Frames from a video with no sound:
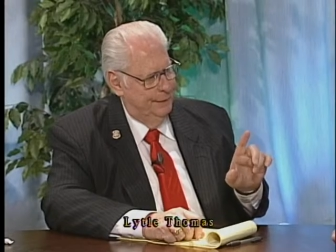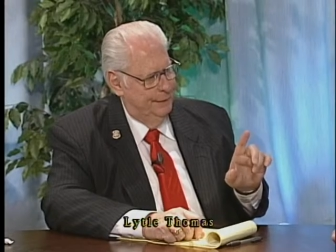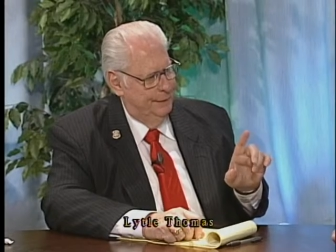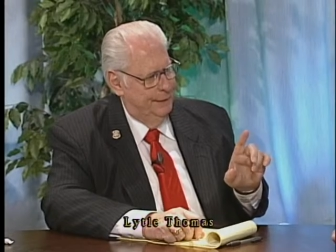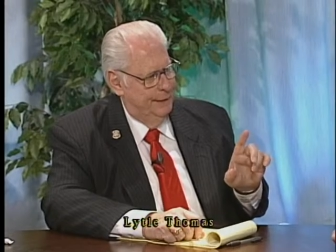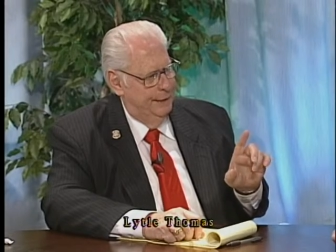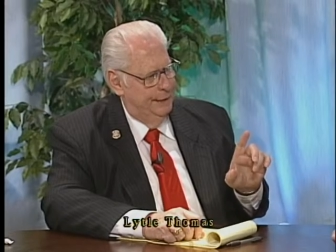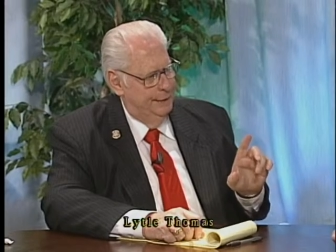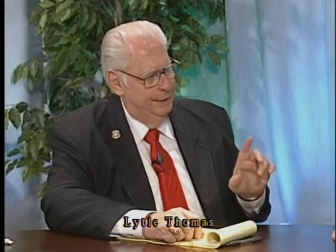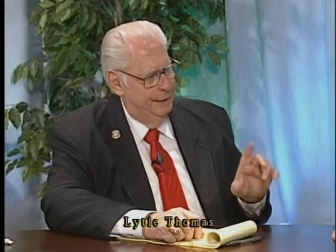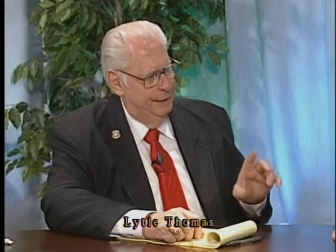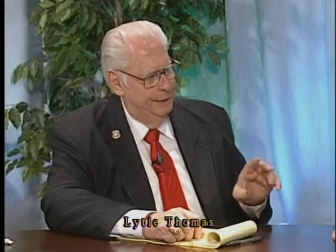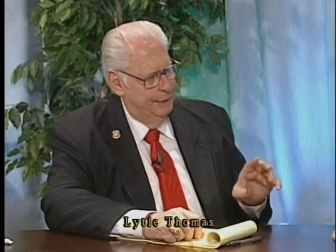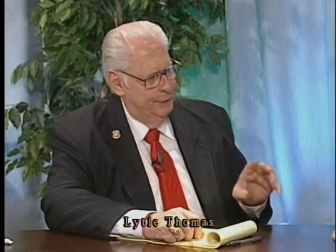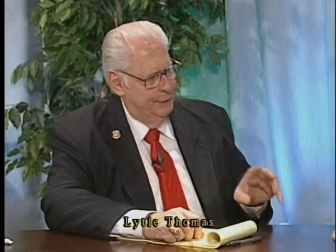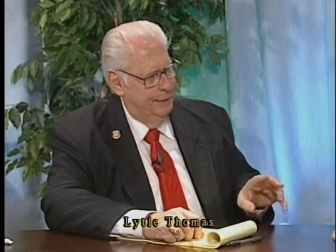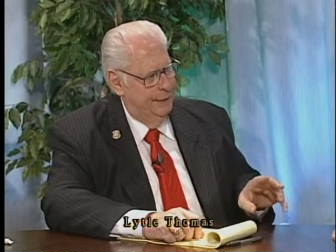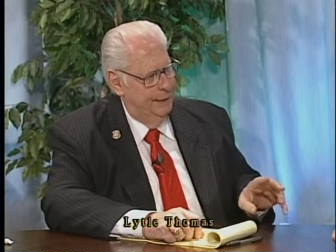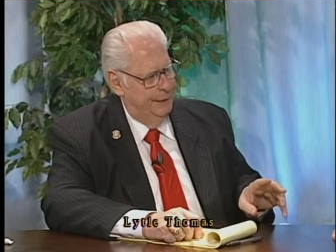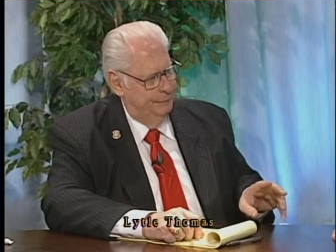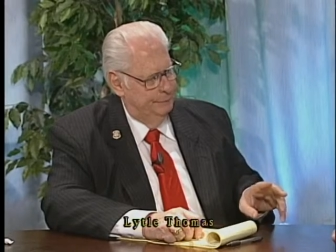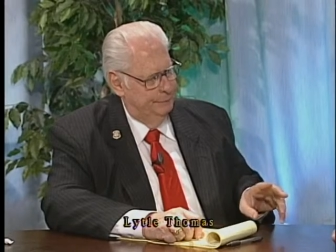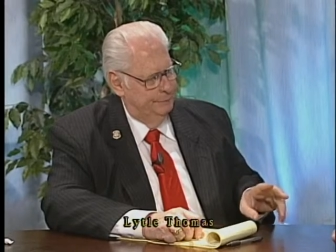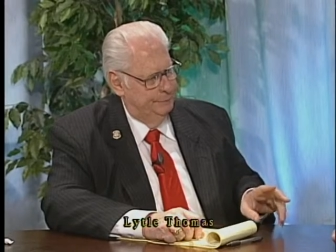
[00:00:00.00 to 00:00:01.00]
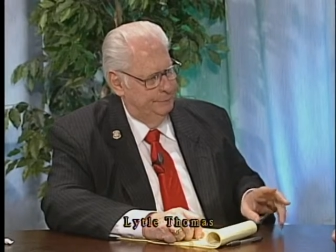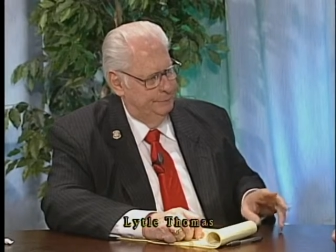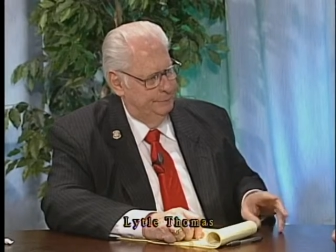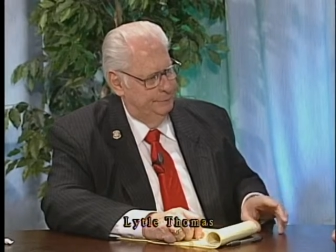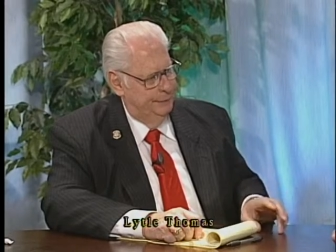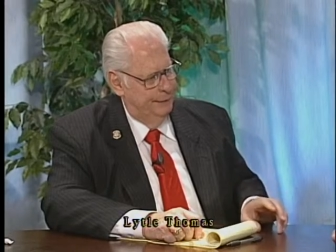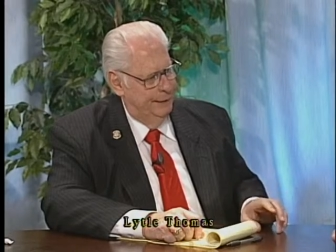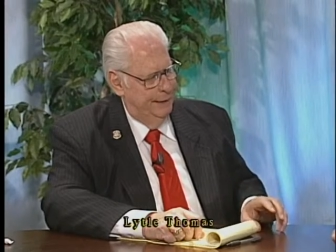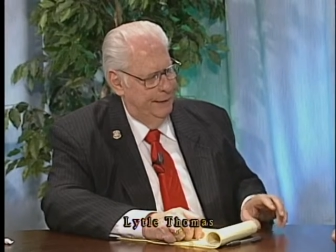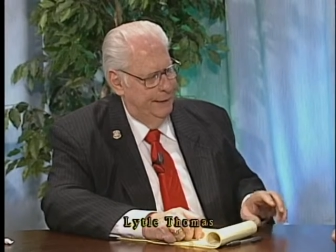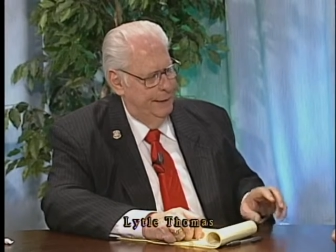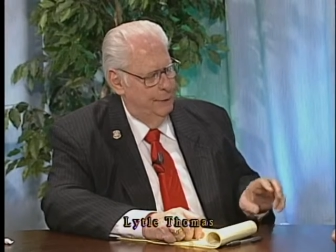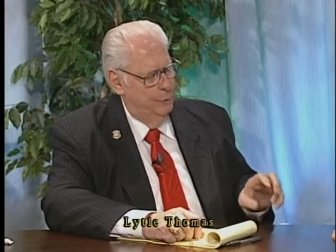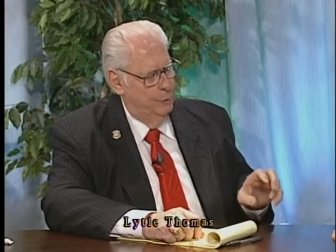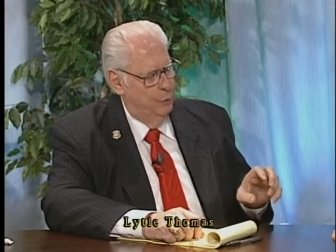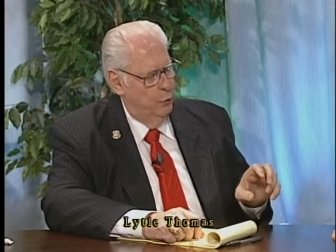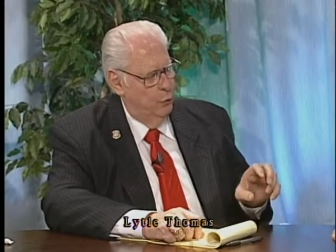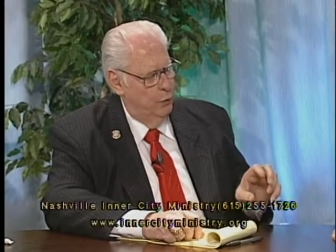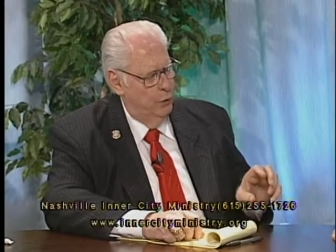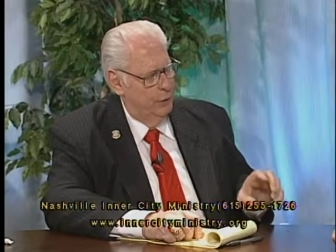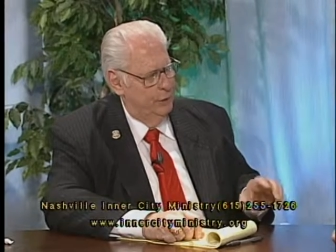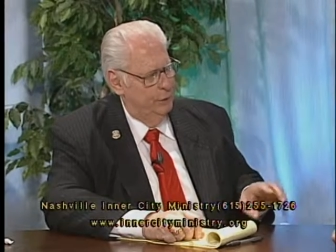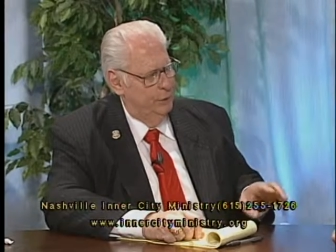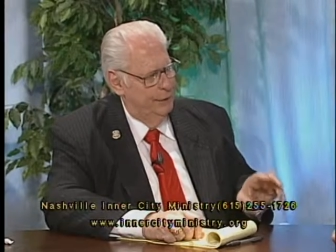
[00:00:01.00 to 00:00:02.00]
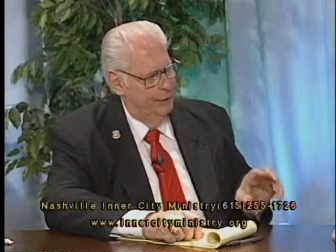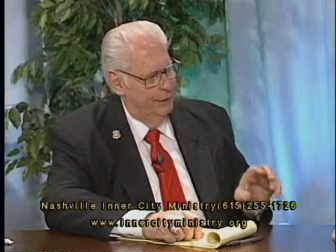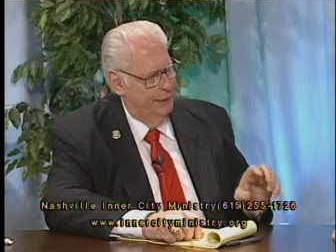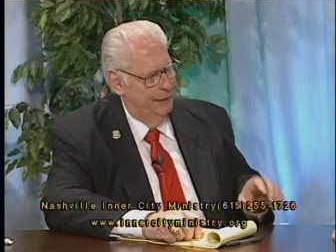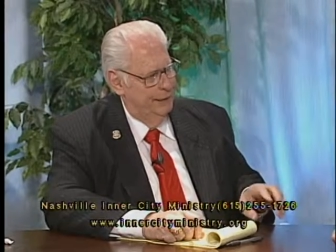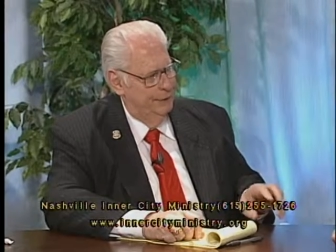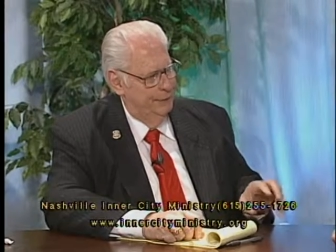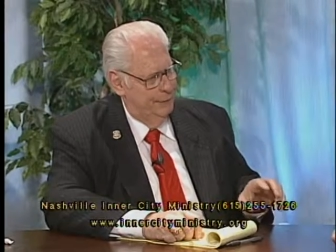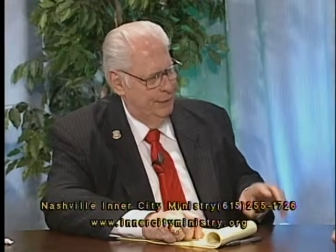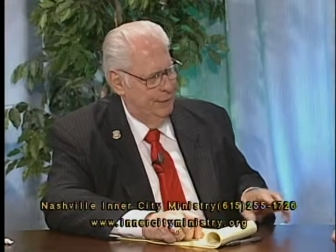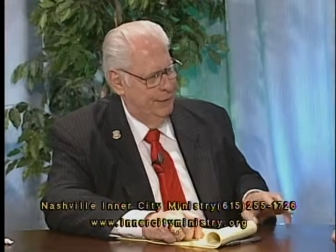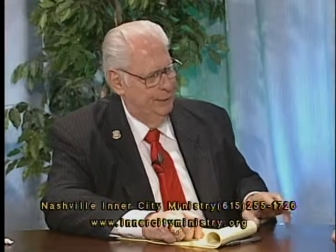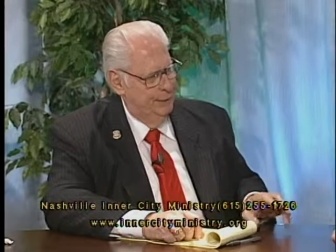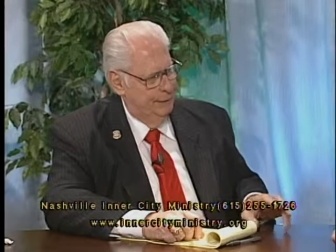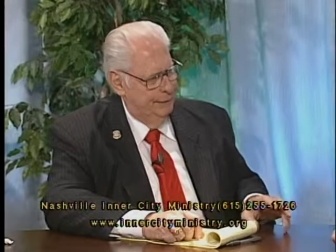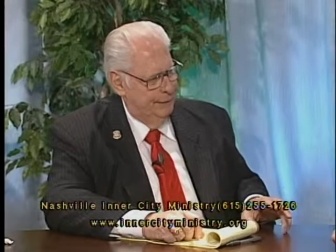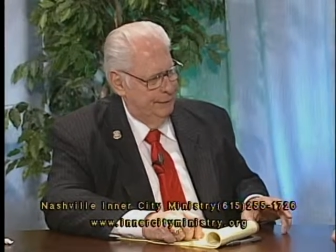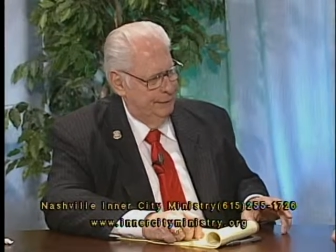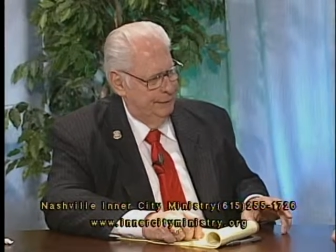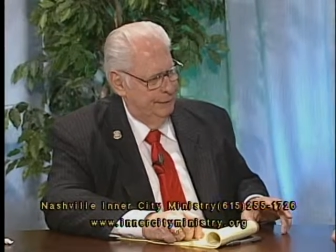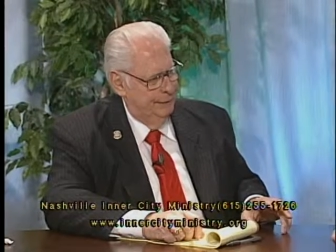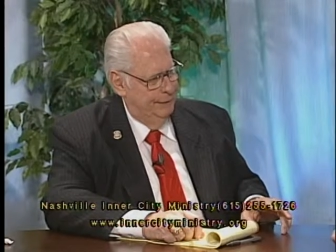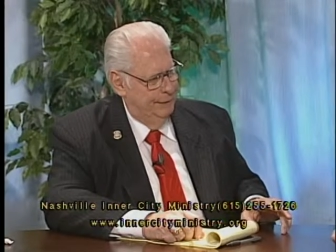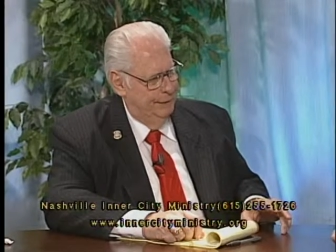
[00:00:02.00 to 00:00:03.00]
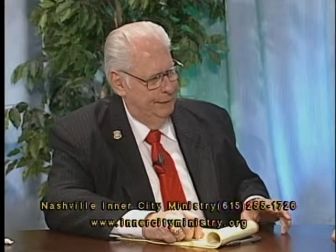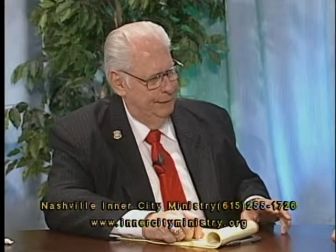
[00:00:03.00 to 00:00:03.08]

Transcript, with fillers: that needs help and work with that family,